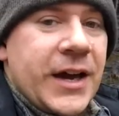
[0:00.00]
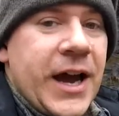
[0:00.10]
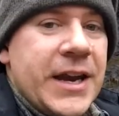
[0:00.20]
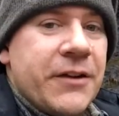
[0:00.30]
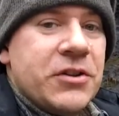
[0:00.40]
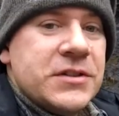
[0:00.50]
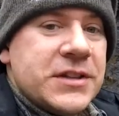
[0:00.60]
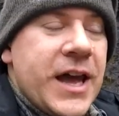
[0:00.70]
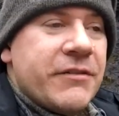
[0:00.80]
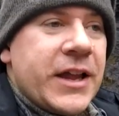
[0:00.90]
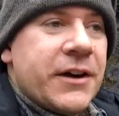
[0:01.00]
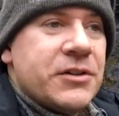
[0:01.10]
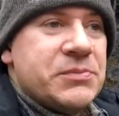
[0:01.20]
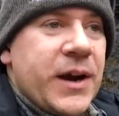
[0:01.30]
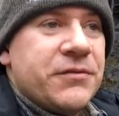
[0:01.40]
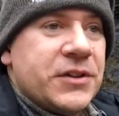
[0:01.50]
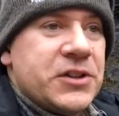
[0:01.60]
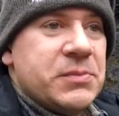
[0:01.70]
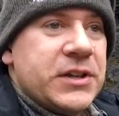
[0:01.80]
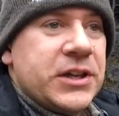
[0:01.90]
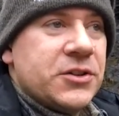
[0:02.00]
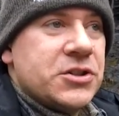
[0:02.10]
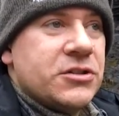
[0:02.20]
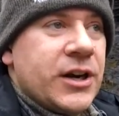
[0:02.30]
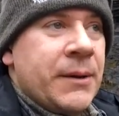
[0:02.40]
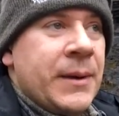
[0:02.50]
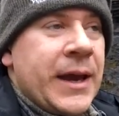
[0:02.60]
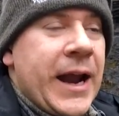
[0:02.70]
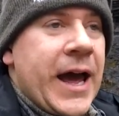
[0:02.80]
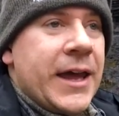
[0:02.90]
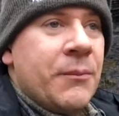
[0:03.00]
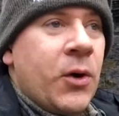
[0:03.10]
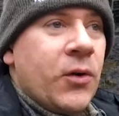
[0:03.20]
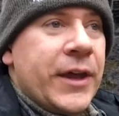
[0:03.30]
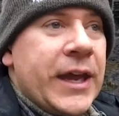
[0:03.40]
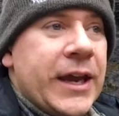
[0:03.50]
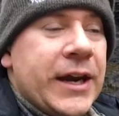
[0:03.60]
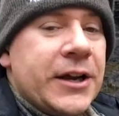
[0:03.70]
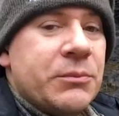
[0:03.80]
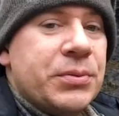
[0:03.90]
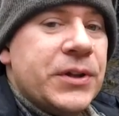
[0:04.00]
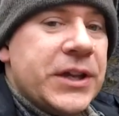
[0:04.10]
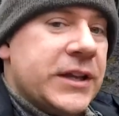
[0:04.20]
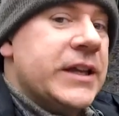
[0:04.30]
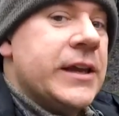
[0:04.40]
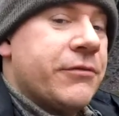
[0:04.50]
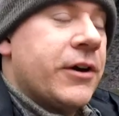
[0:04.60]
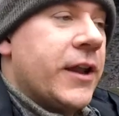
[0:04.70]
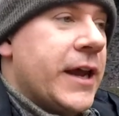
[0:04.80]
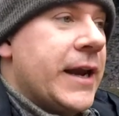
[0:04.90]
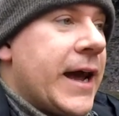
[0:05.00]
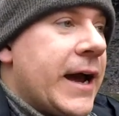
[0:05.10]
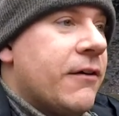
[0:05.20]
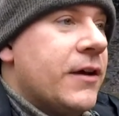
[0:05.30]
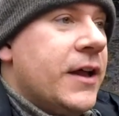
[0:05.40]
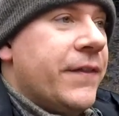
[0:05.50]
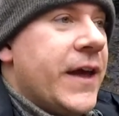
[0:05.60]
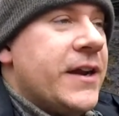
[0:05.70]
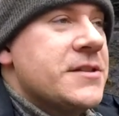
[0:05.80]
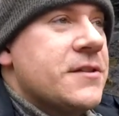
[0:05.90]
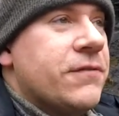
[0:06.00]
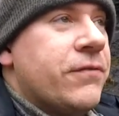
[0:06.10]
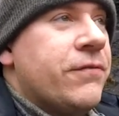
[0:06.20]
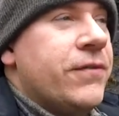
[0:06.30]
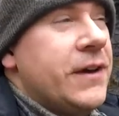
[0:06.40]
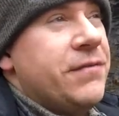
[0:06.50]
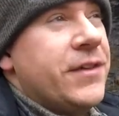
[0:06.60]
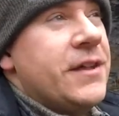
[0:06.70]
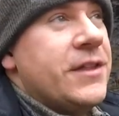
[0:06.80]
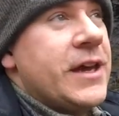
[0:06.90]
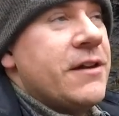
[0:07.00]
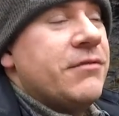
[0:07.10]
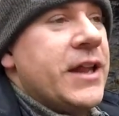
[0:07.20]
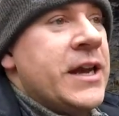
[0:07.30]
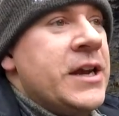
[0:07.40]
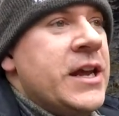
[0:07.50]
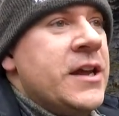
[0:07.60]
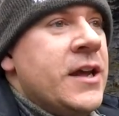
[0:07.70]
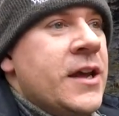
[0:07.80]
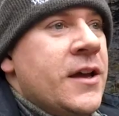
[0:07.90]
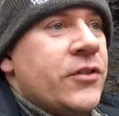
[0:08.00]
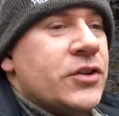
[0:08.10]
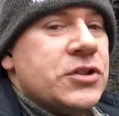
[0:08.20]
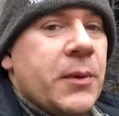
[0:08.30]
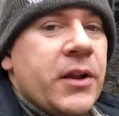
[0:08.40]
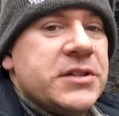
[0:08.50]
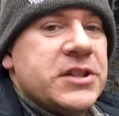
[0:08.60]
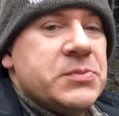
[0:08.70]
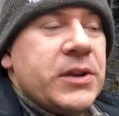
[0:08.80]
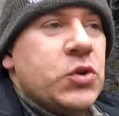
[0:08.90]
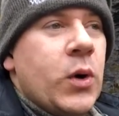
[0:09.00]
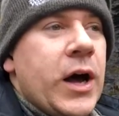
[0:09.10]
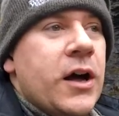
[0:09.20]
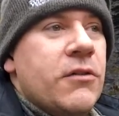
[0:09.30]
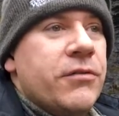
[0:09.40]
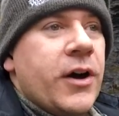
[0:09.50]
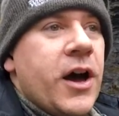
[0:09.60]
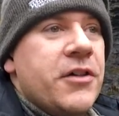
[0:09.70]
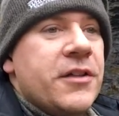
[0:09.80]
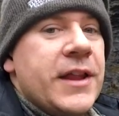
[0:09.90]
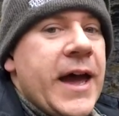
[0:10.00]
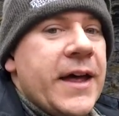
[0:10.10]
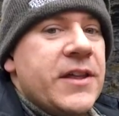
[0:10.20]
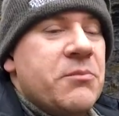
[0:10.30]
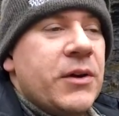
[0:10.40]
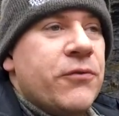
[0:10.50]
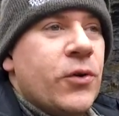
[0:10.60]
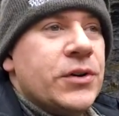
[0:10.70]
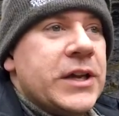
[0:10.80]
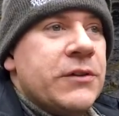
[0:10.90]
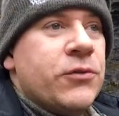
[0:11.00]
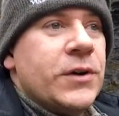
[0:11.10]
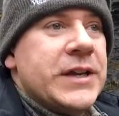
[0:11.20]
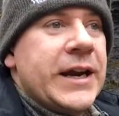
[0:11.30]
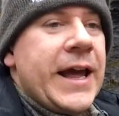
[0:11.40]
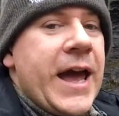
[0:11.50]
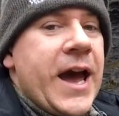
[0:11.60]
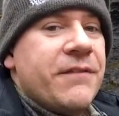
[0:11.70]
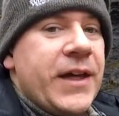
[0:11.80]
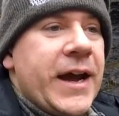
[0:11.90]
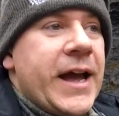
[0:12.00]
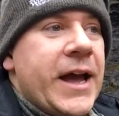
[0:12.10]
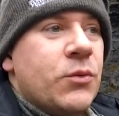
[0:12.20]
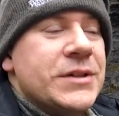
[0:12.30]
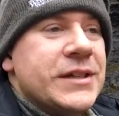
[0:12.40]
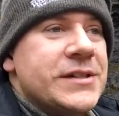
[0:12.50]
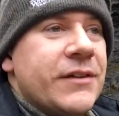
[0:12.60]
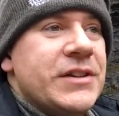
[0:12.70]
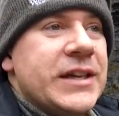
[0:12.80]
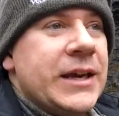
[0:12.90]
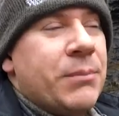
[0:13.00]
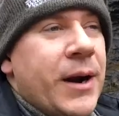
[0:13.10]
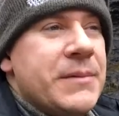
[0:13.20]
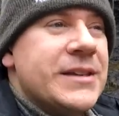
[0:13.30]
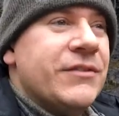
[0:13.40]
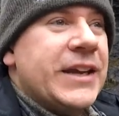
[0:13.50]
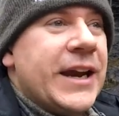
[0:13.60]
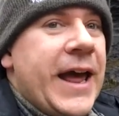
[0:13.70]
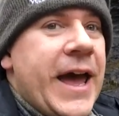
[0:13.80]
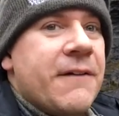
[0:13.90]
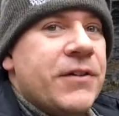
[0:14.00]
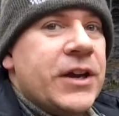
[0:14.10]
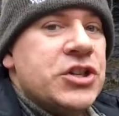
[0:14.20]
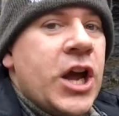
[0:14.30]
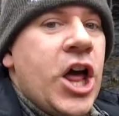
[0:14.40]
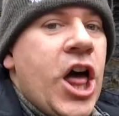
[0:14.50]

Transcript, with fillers: I never used to have a lot of respect for this particular stream, and I am holding it in a completely different light now. That is the fifth I think I've landed. The smallest has been 12. Other than that, they've been 14, 14 and a half. That guy was a 17, probably 17 and a half inch,